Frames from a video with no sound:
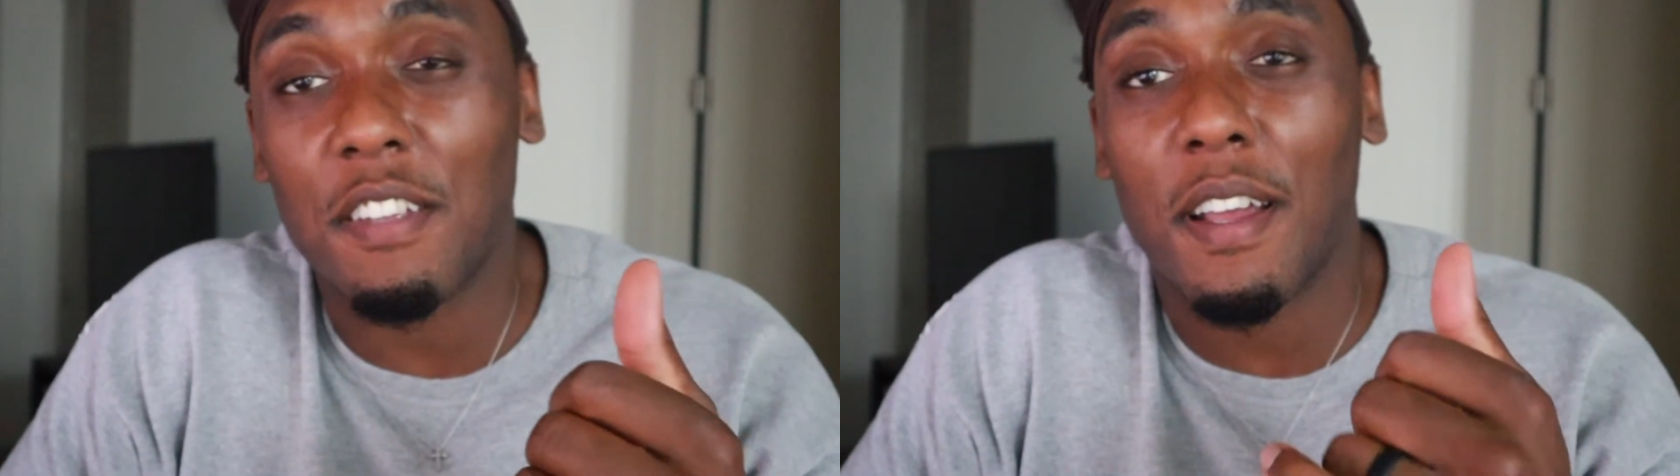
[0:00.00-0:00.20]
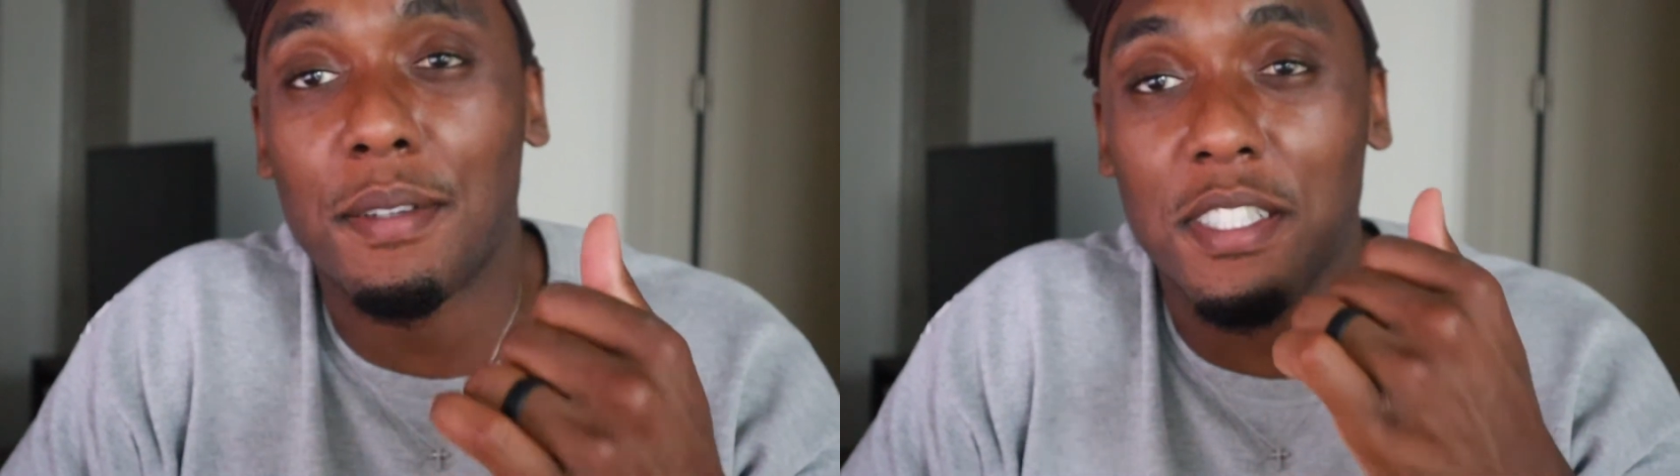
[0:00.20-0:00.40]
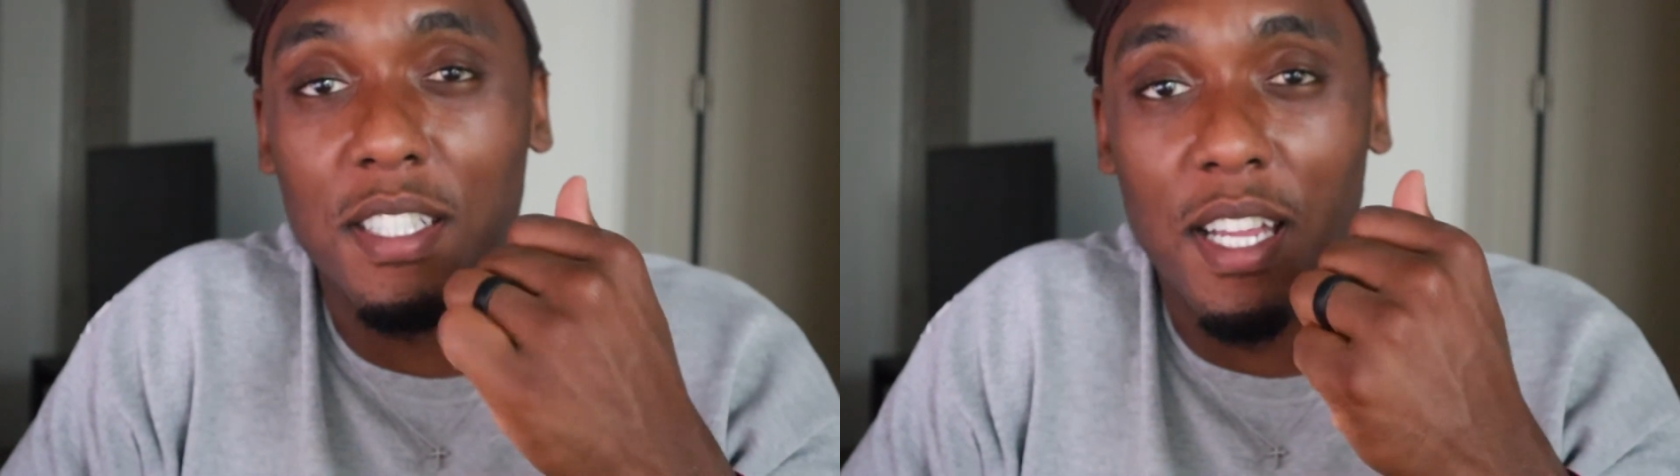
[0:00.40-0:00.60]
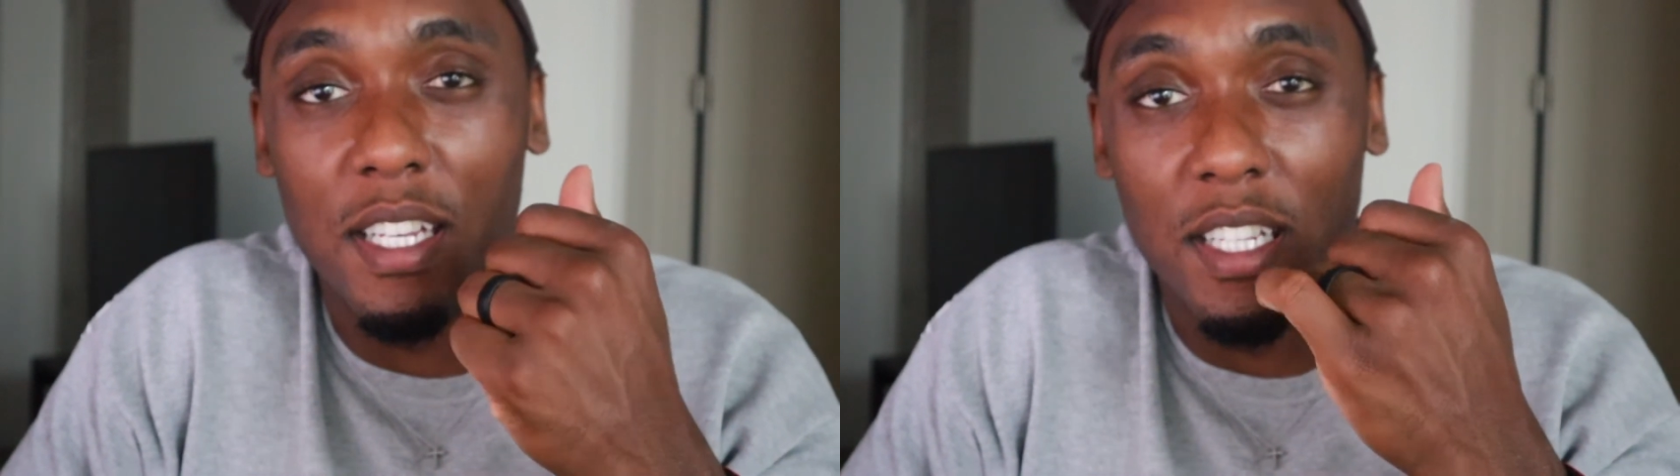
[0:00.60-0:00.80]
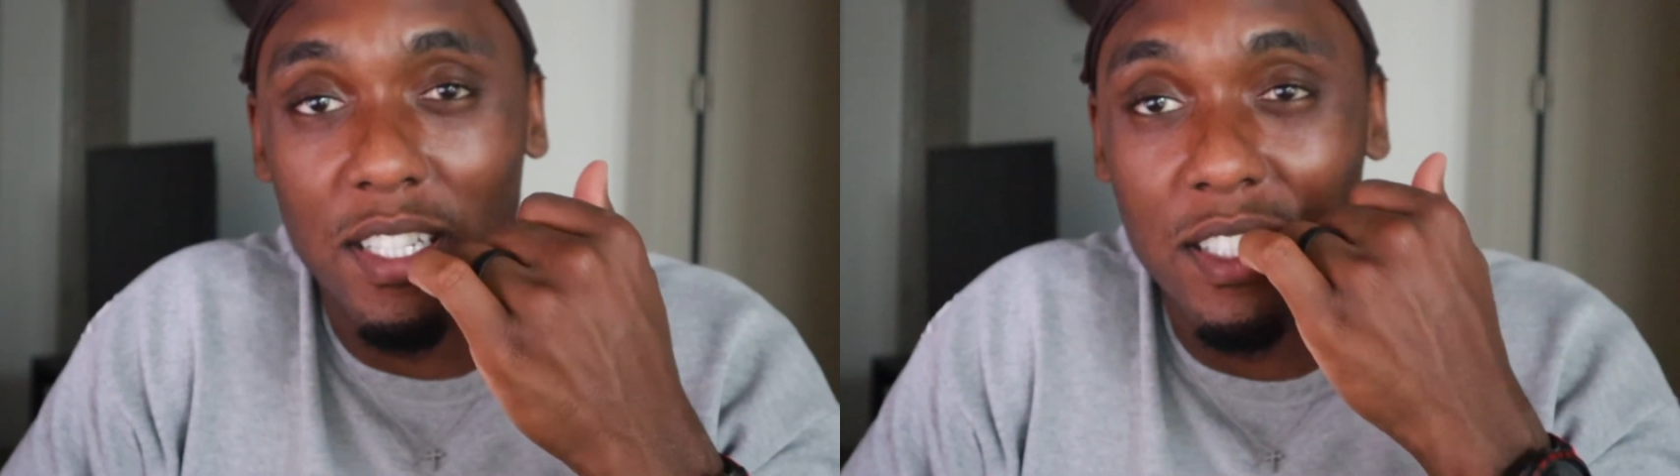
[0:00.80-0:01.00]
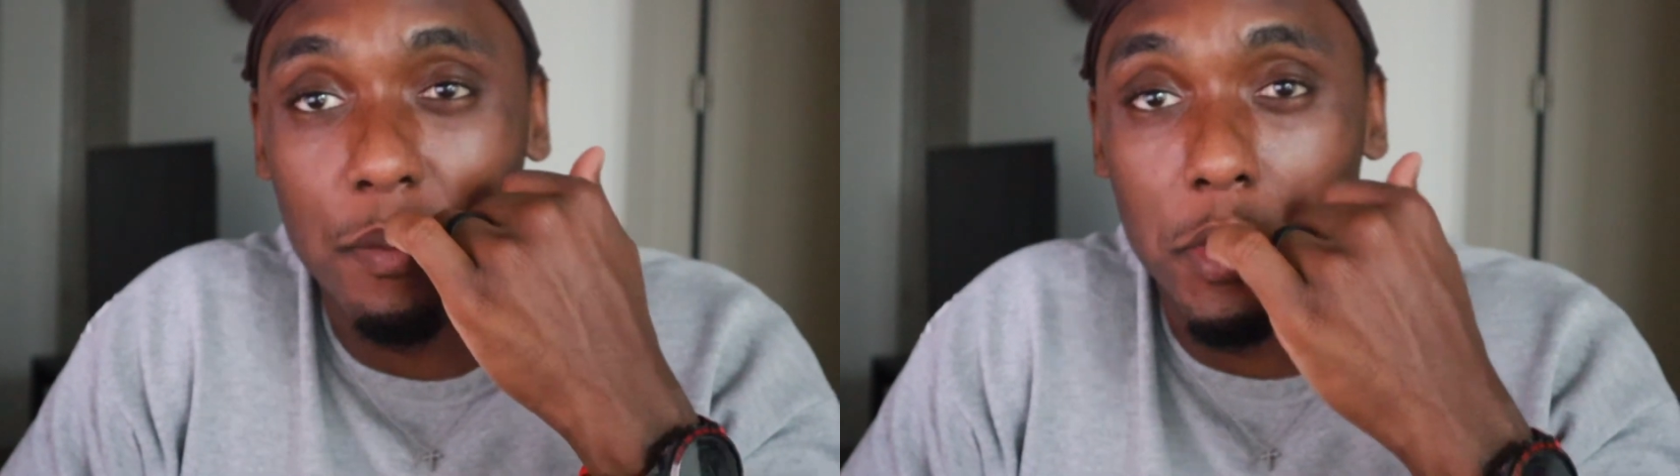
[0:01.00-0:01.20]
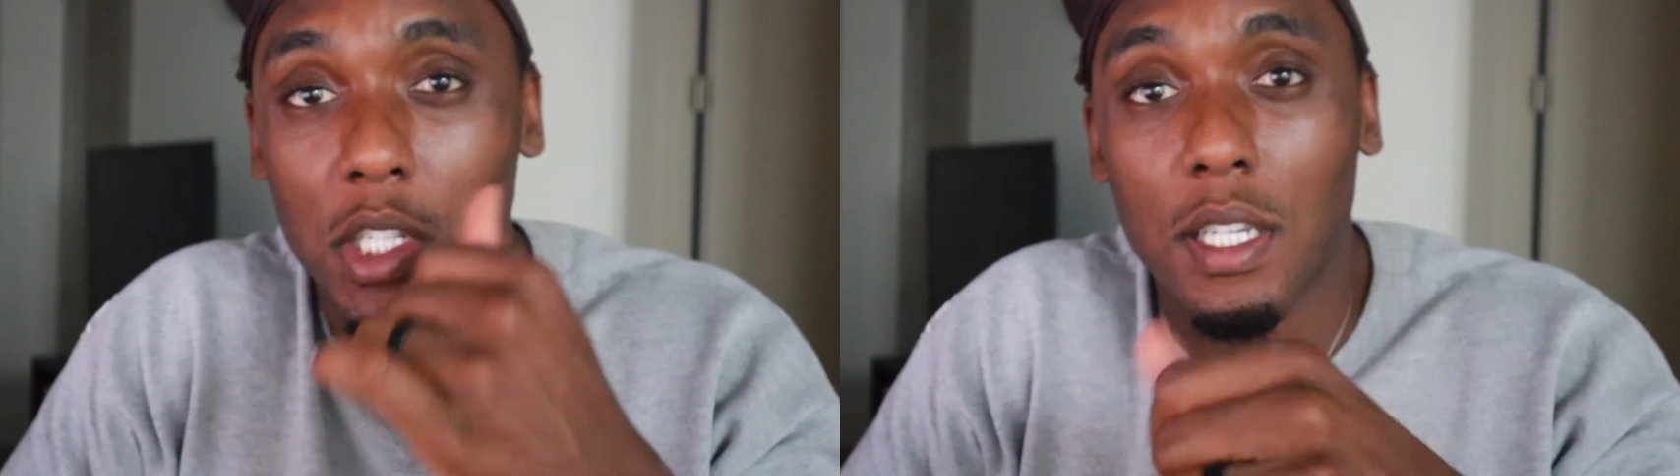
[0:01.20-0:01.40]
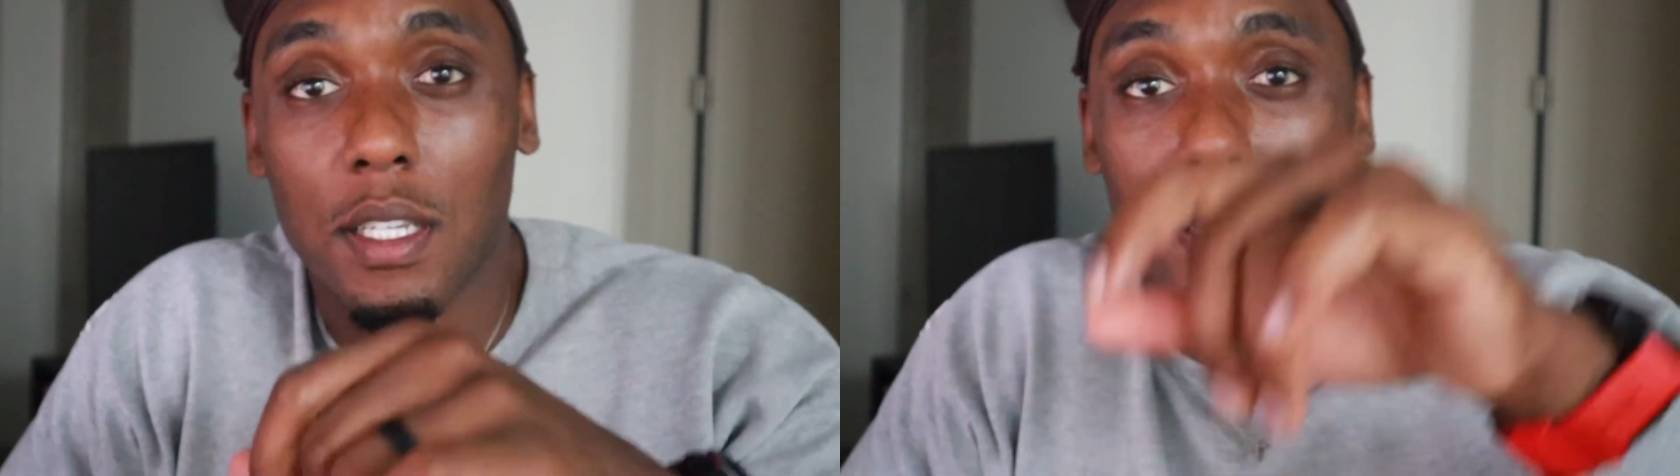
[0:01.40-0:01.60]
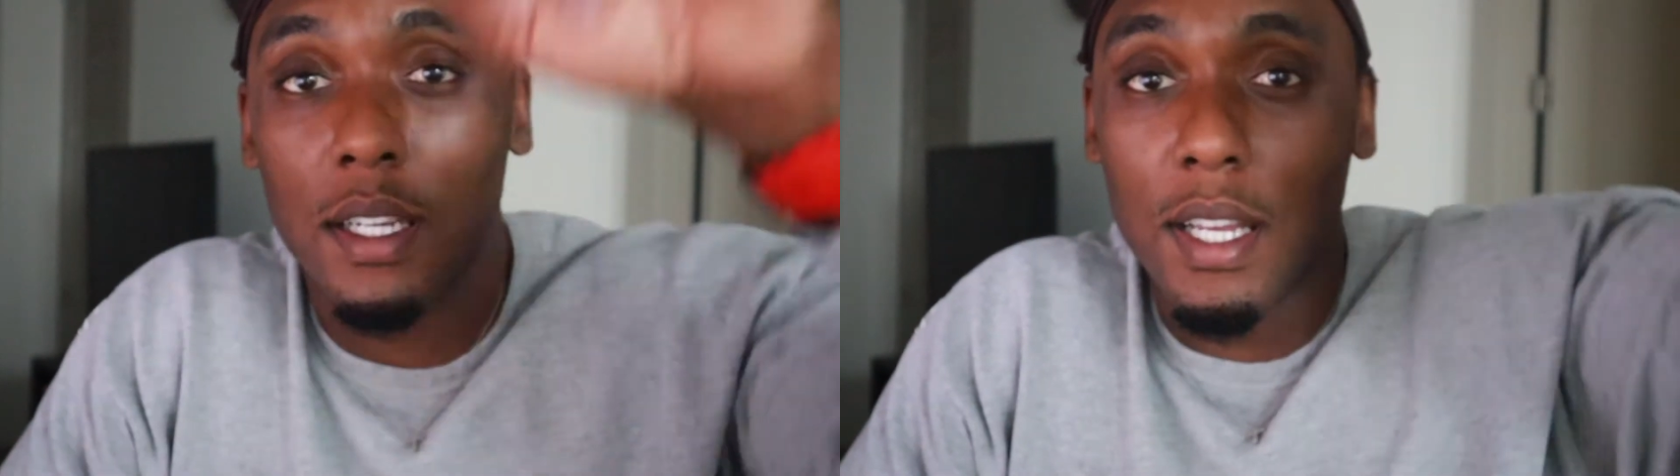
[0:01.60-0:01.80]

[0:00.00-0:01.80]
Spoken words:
I just got done eating chicken,